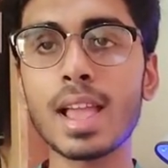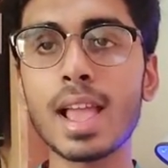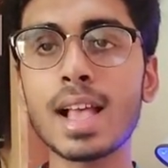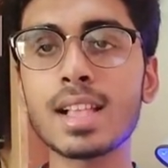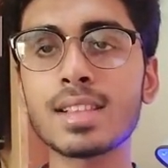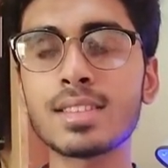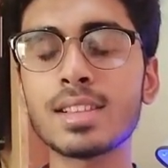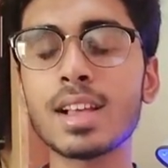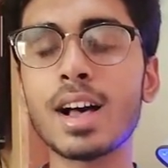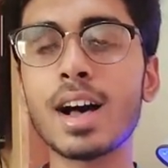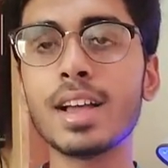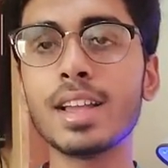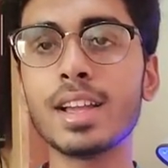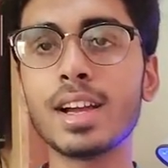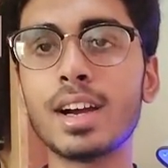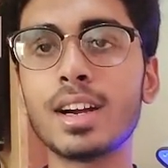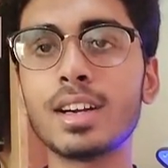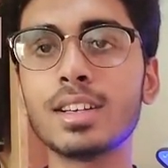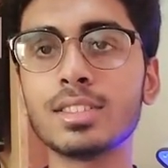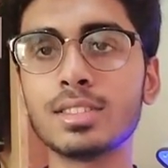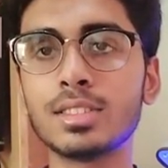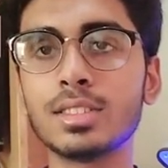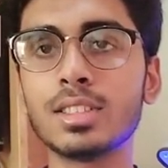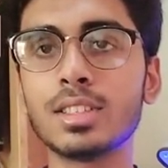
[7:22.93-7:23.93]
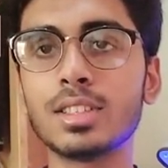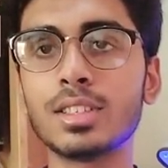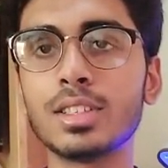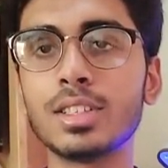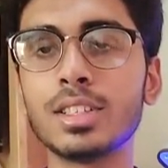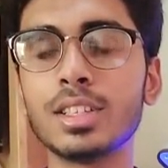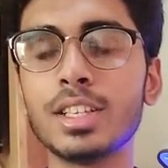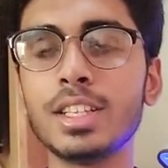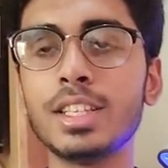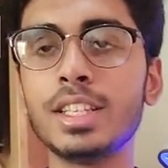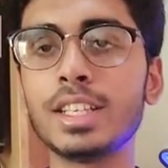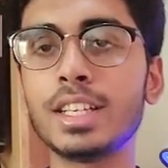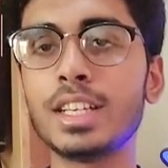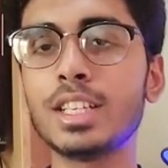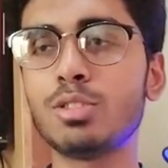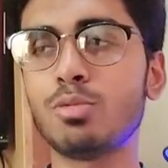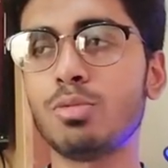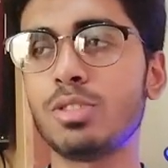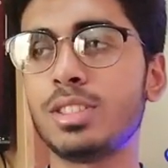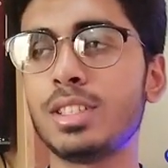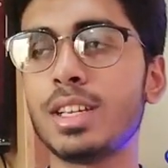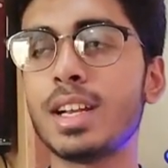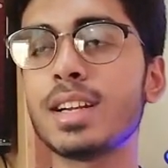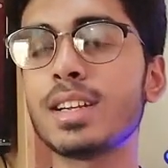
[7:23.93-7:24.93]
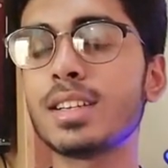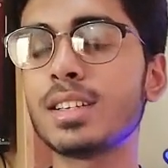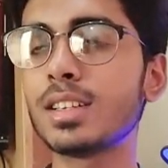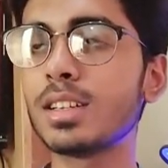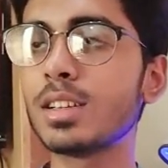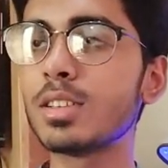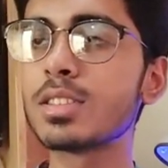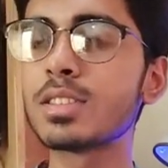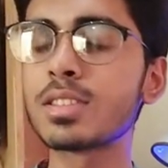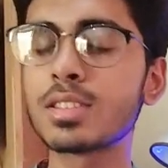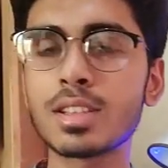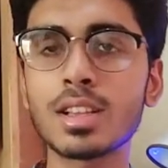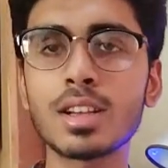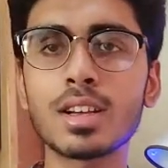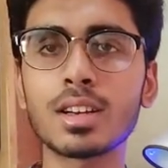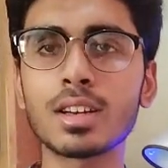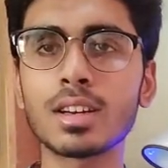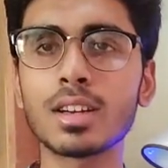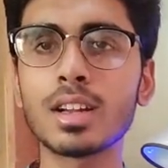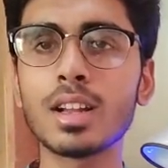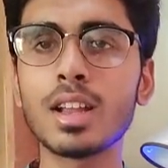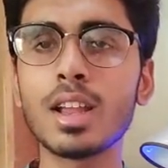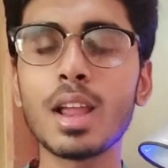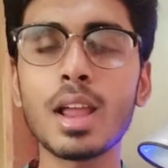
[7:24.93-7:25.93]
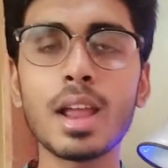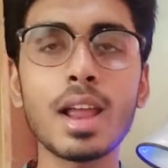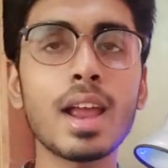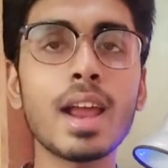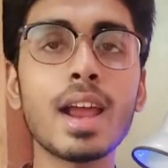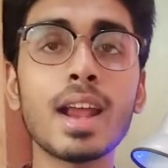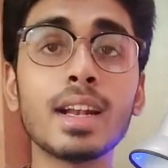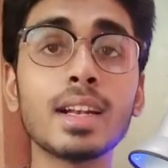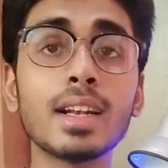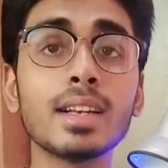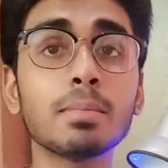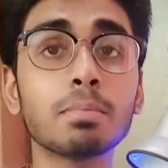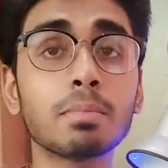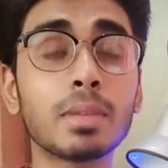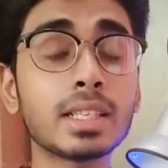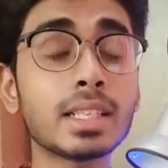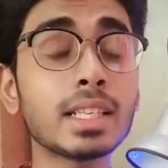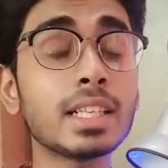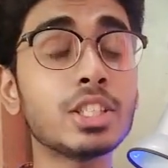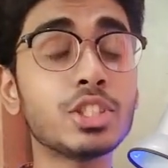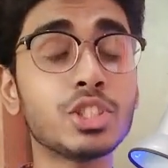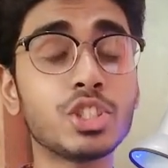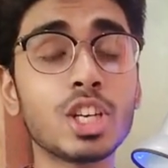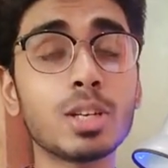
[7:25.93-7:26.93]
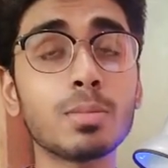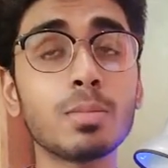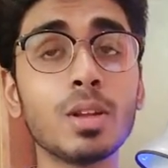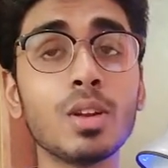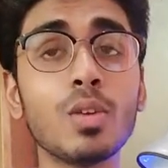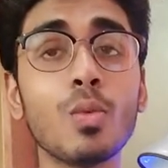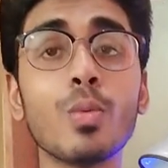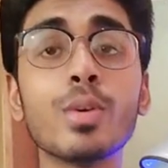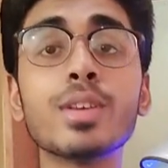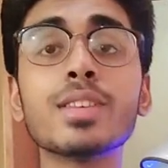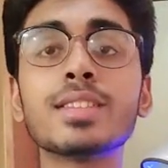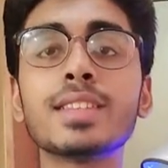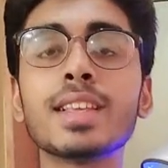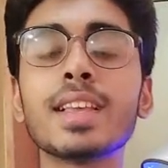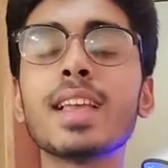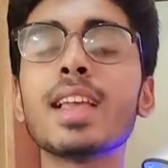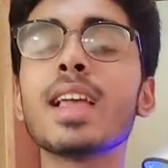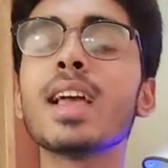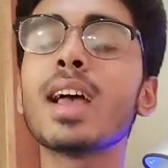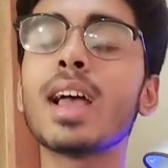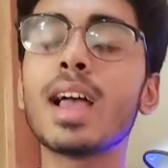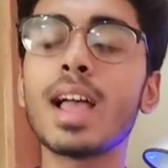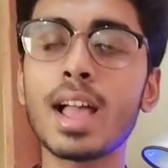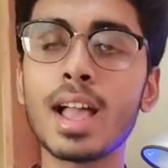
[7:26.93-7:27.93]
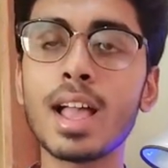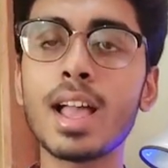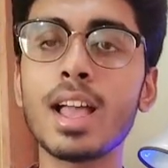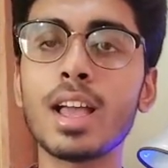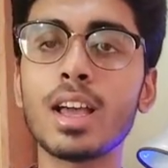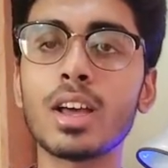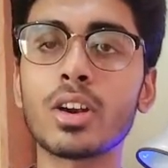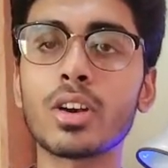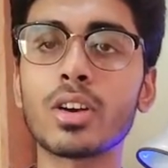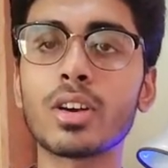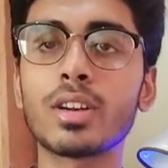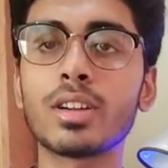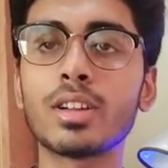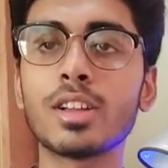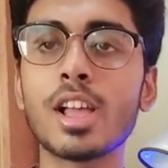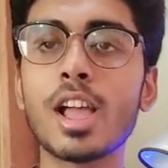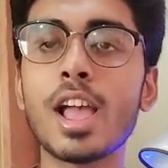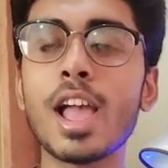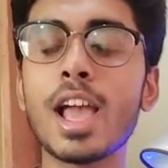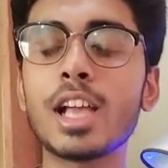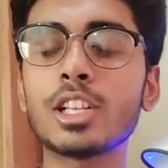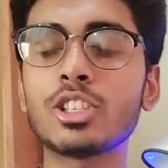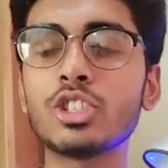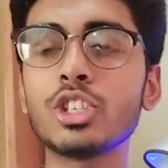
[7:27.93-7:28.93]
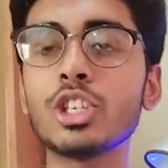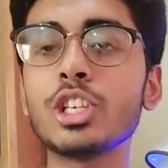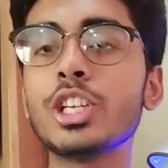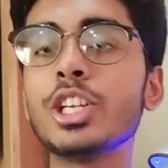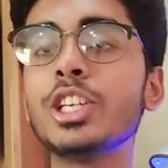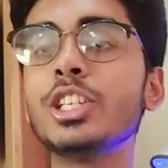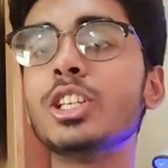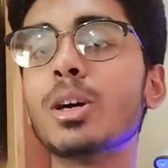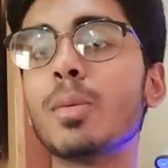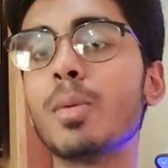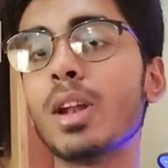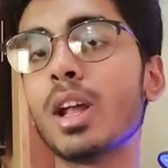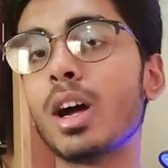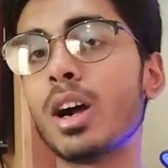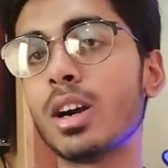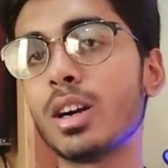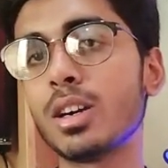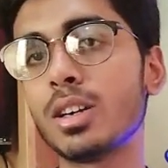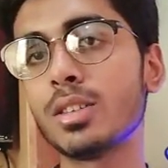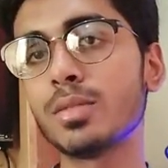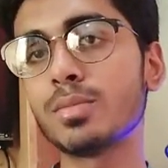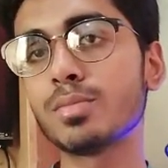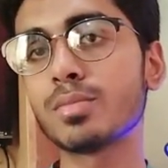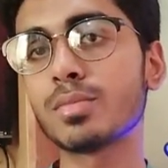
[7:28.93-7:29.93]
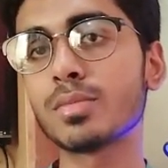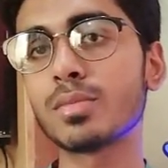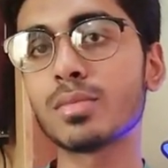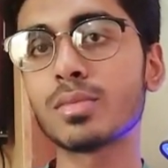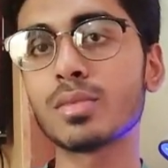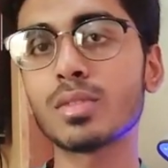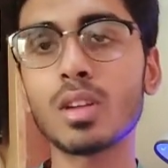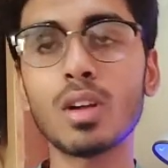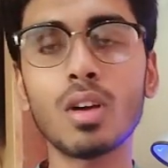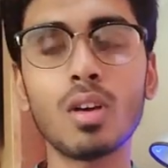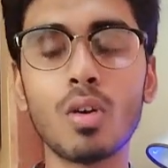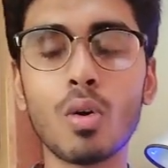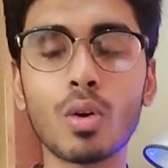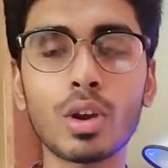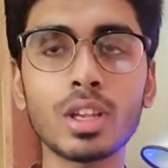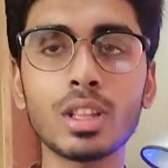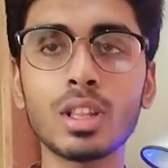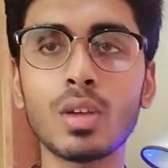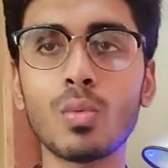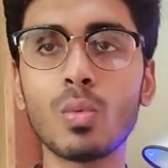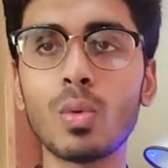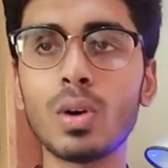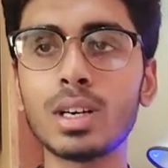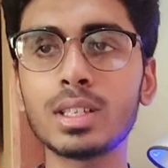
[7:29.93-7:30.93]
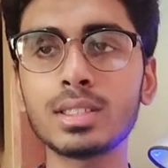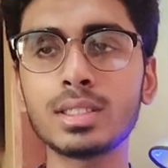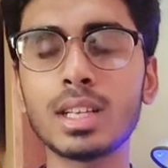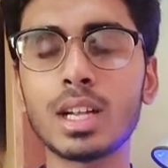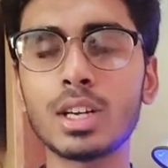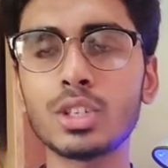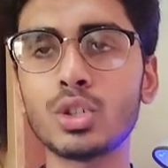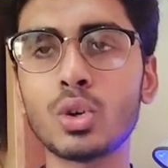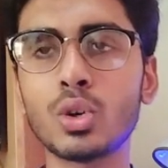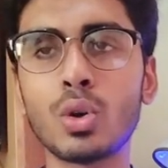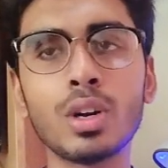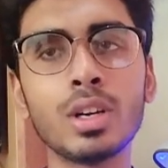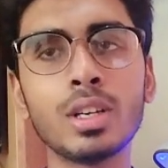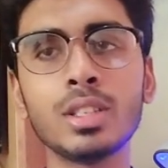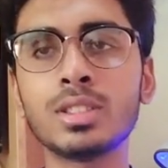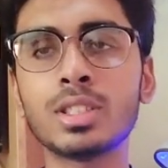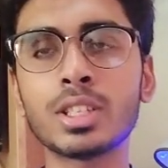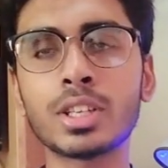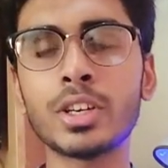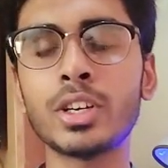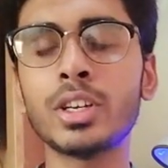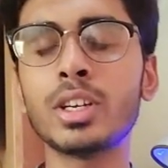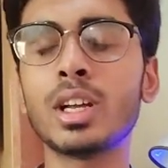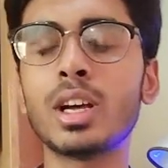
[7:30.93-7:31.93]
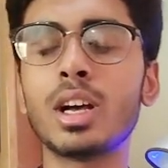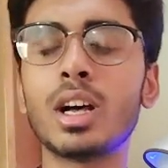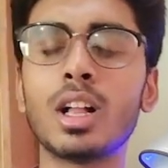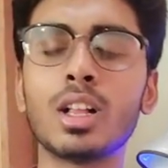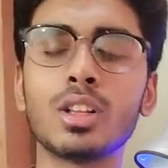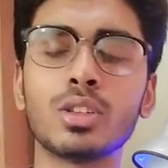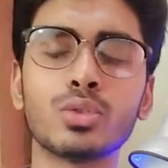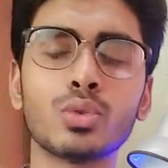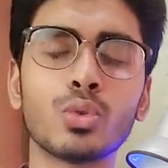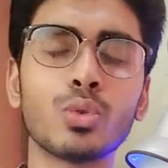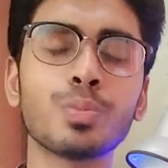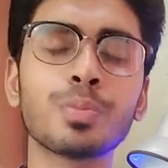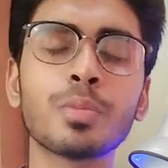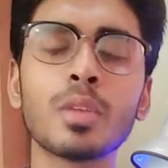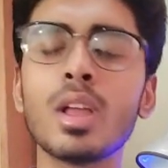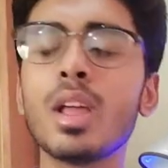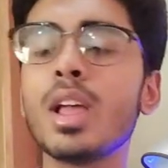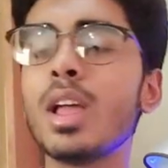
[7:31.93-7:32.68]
SIR, sir. In English we said sir, and but in German we say Herr. HERR. Okay, the words are shown in the screen also.